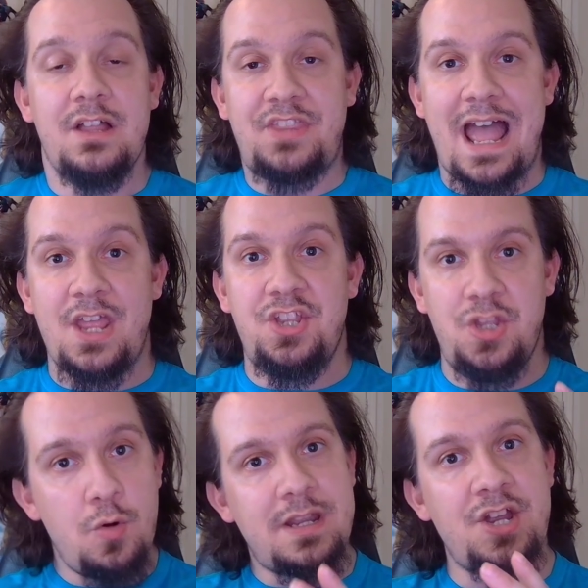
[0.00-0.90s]
that
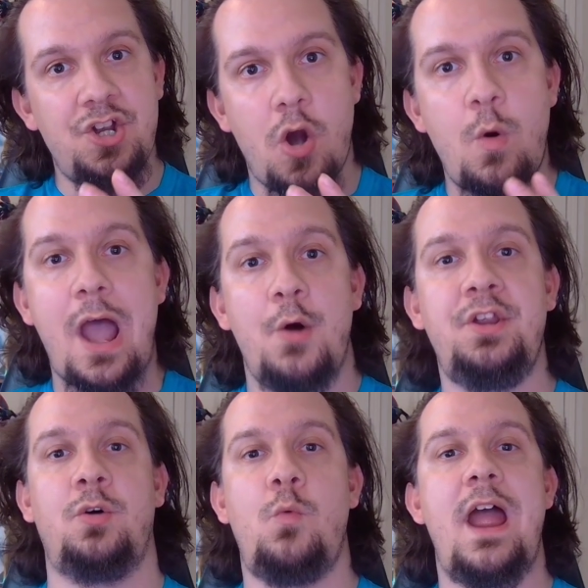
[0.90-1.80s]
you can go out of
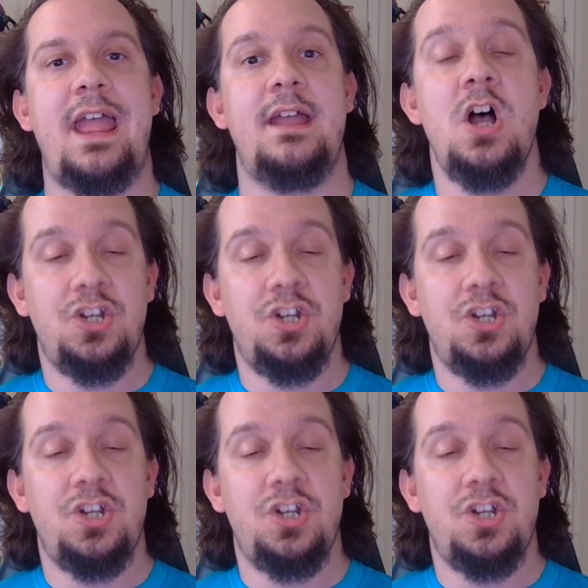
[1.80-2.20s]
your way